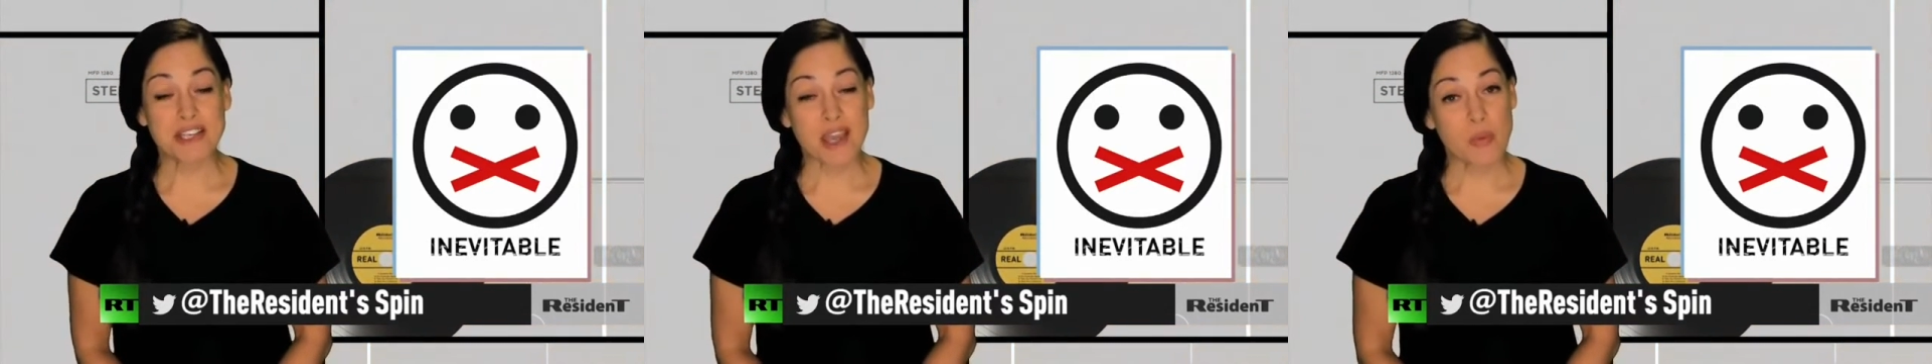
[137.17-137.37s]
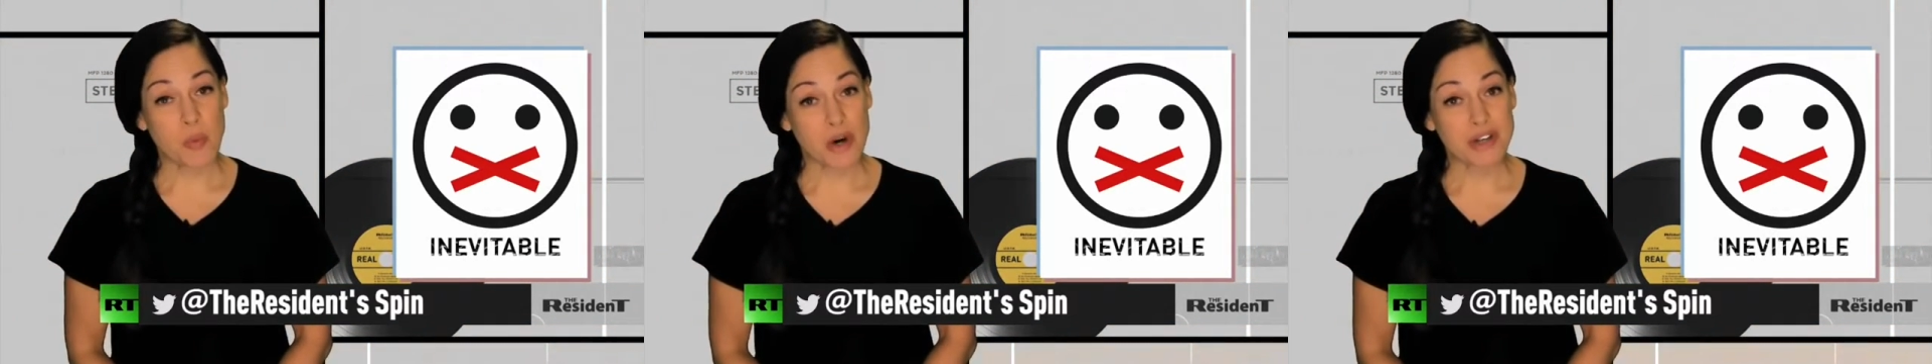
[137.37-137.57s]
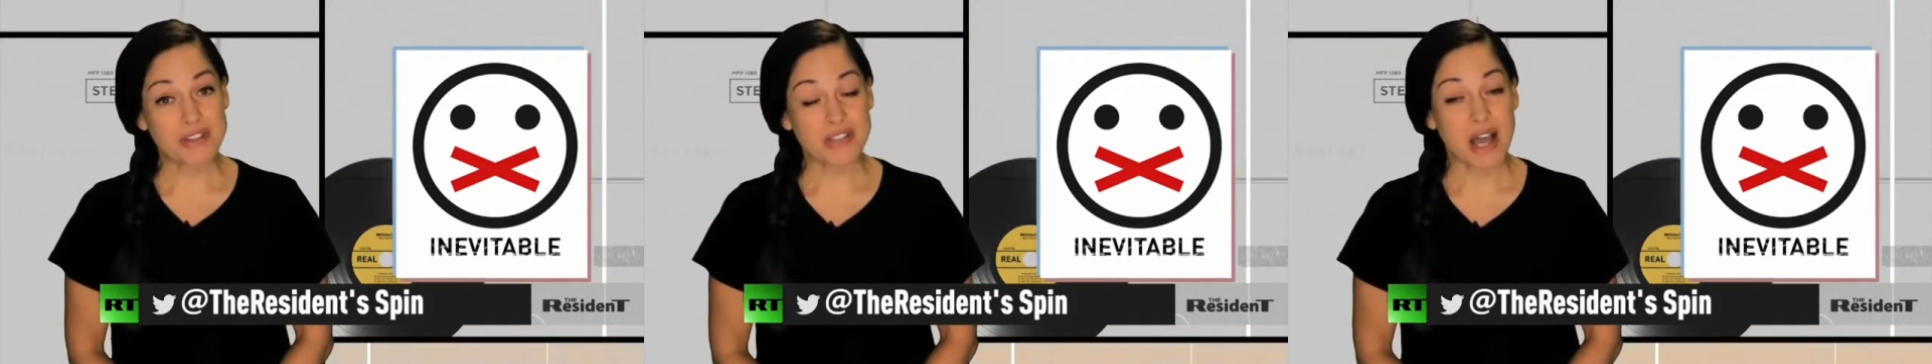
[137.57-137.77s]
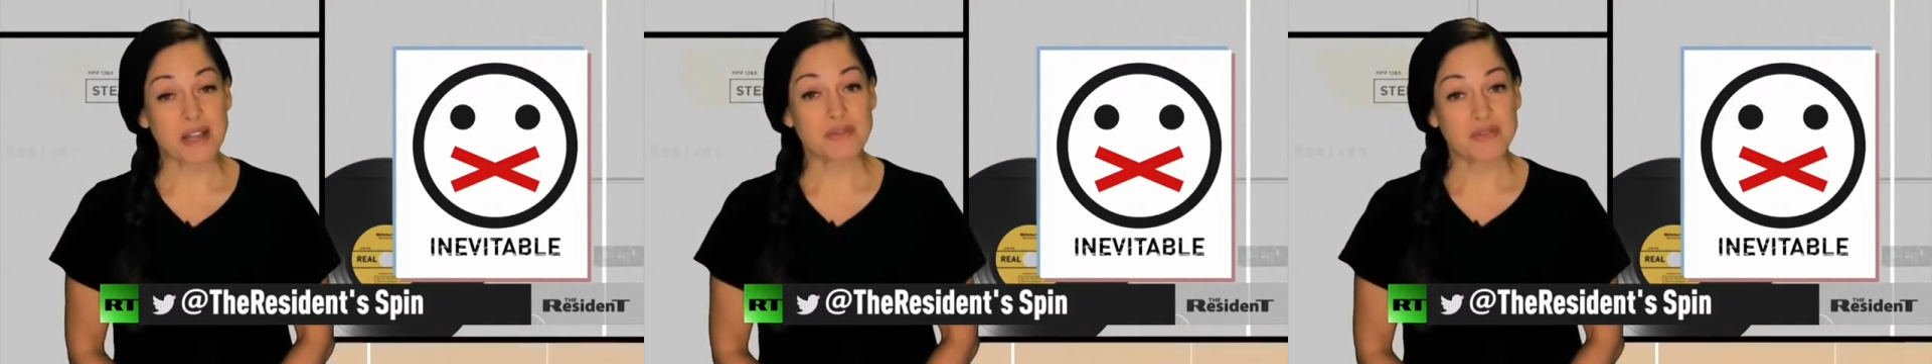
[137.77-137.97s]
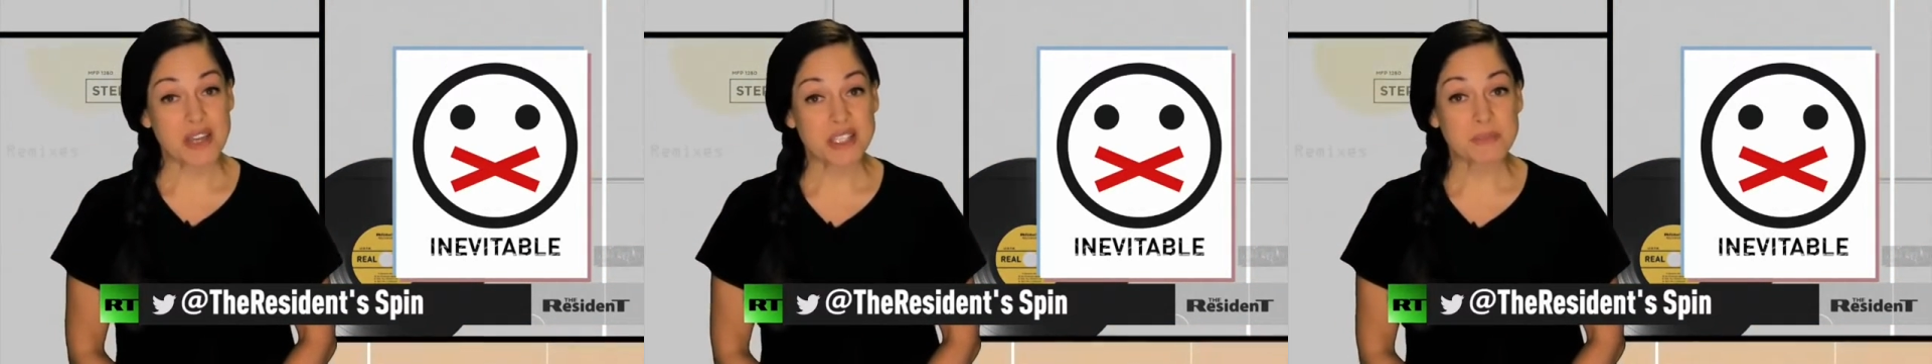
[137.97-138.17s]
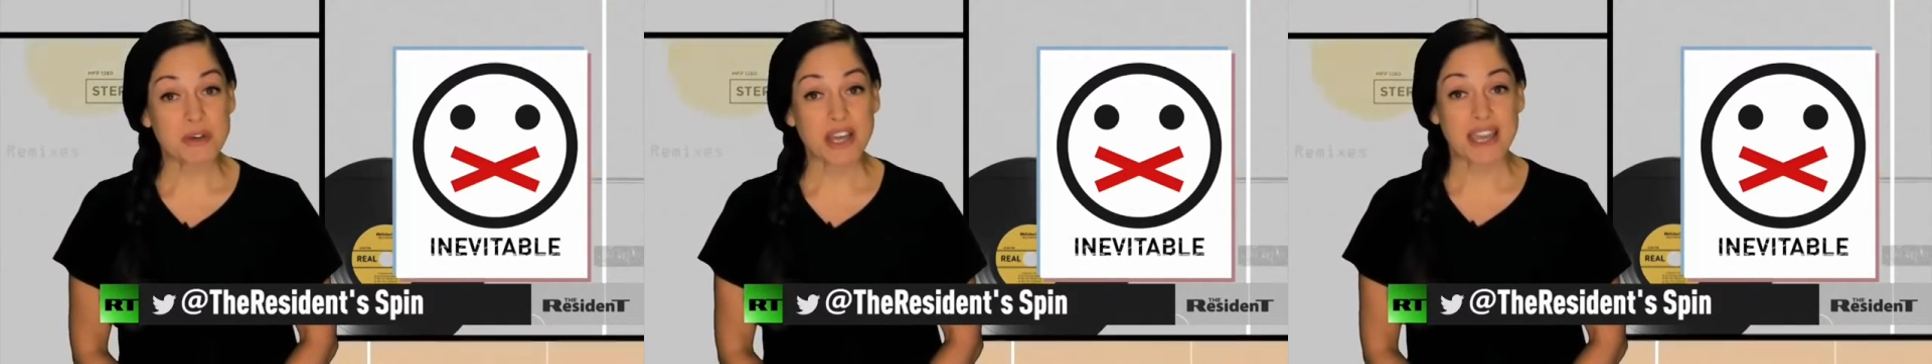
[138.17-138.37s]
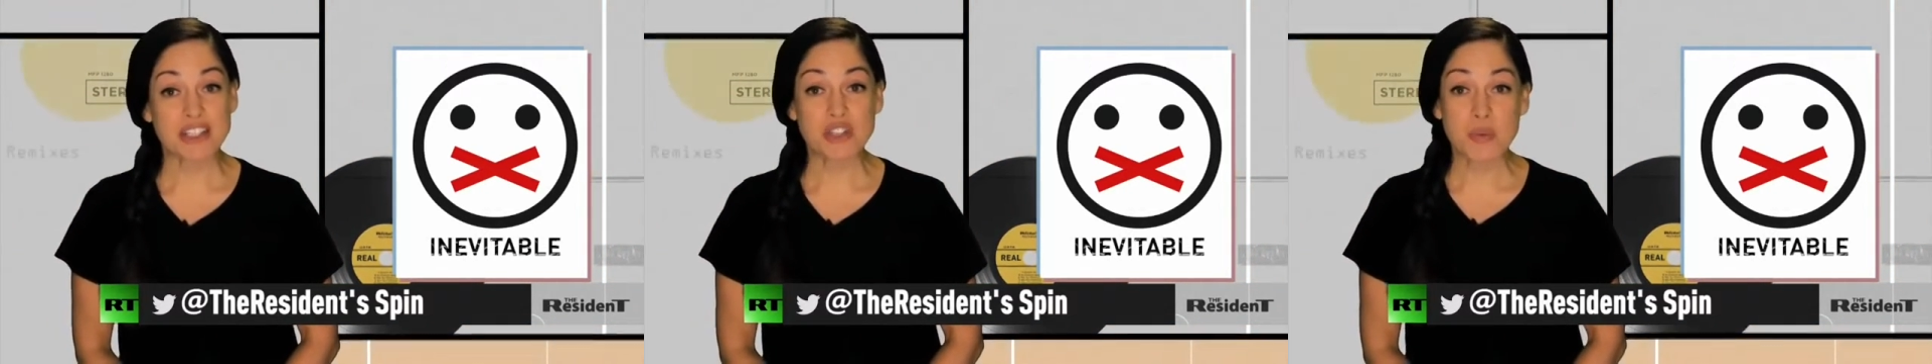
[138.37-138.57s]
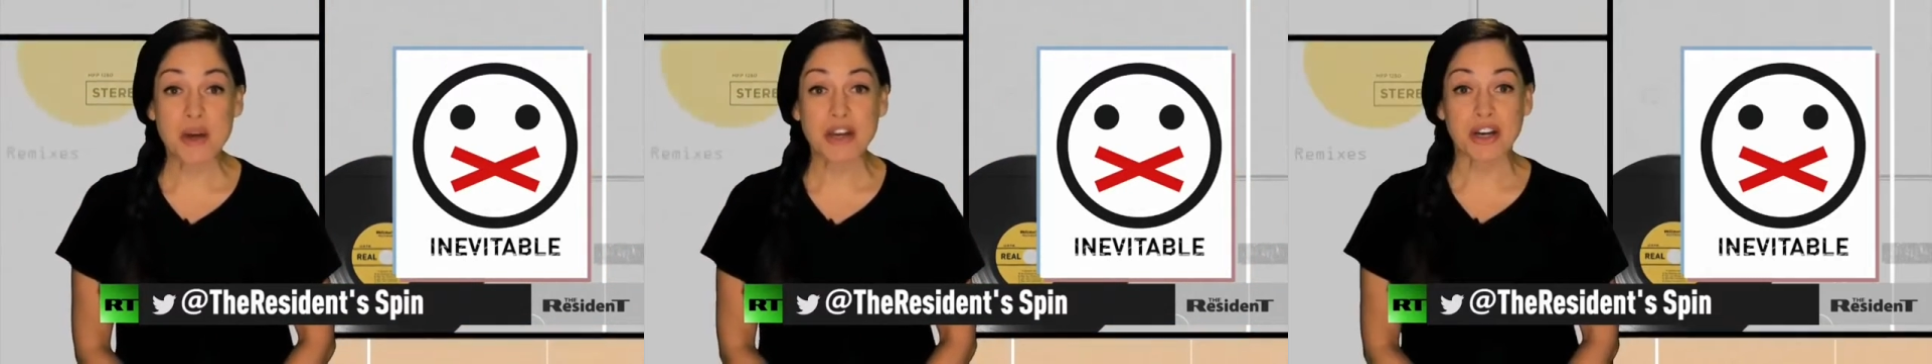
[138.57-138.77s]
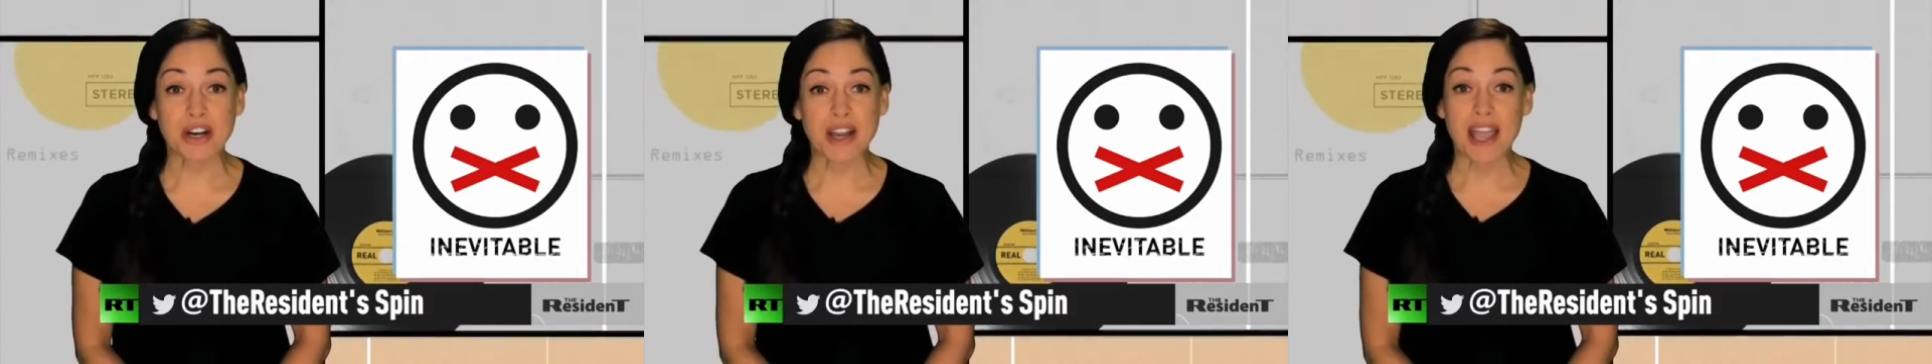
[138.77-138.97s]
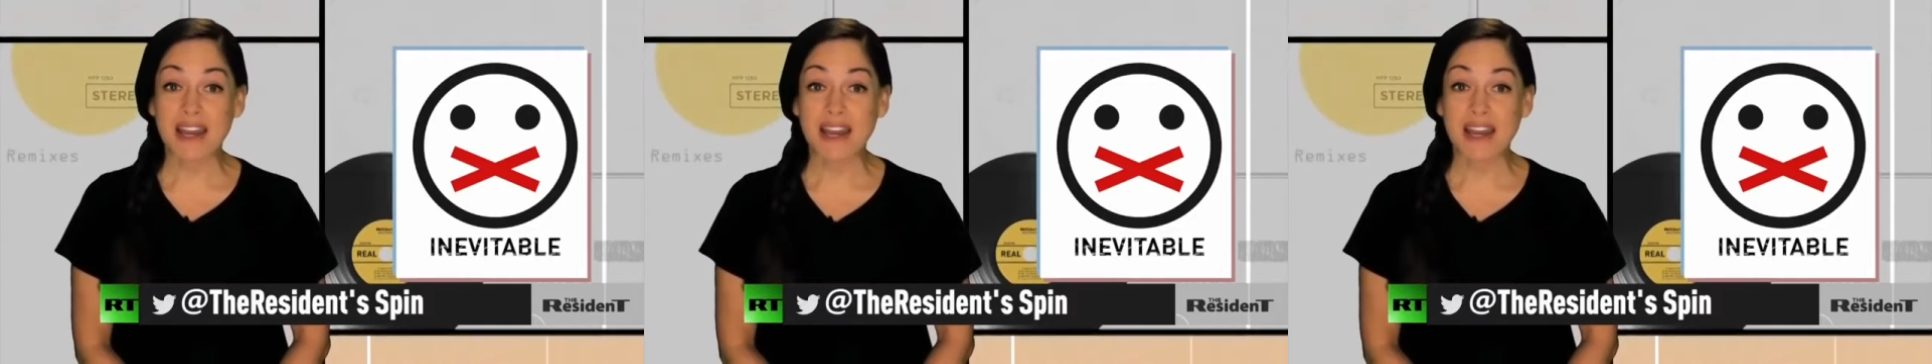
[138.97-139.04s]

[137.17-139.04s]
get worse on Facebook and Twitter